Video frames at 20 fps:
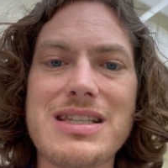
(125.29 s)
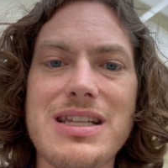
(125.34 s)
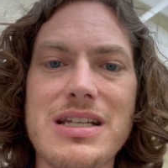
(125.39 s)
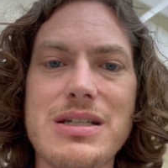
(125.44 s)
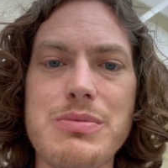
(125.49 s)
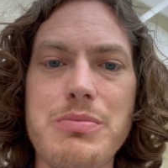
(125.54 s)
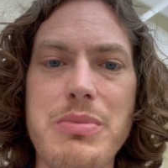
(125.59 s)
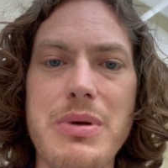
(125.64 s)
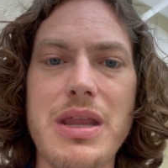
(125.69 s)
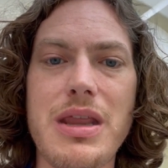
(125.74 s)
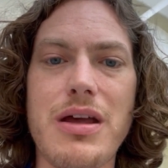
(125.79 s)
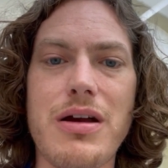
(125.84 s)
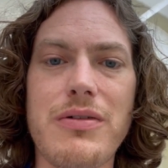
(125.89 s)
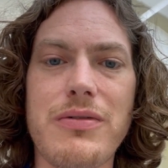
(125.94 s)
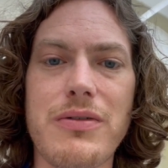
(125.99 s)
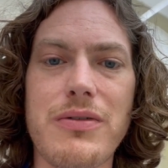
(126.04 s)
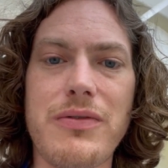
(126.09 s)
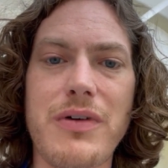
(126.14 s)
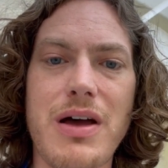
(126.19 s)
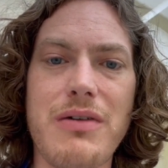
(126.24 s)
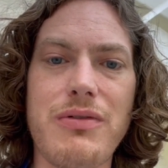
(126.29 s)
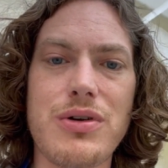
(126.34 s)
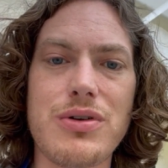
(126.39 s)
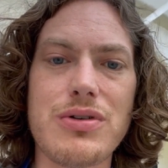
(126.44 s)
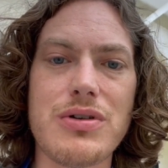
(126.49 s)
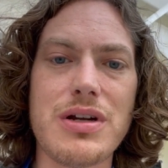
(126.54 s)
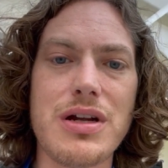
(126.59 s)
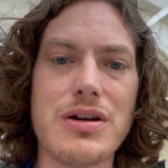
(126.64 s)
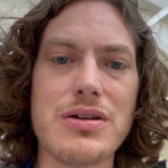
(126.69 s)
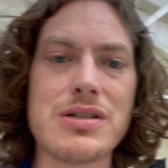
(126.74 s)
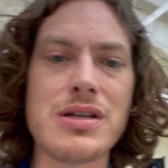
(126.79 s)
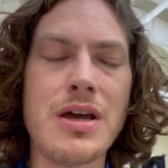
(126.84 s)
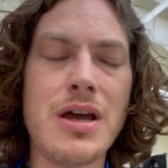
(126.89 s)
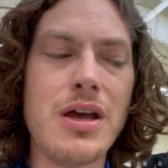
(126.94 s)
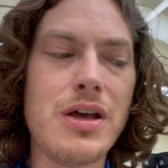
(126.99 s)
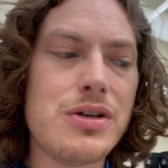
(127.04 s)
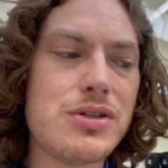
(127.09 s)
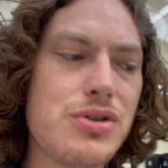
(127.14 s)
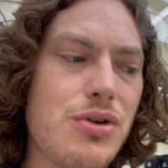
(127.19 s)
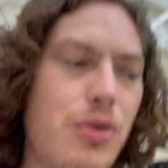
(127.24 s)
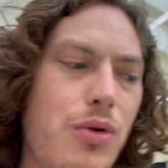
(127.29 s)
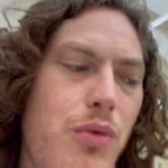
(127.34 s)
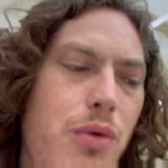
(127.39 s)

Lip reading: that's been there for 500 years. So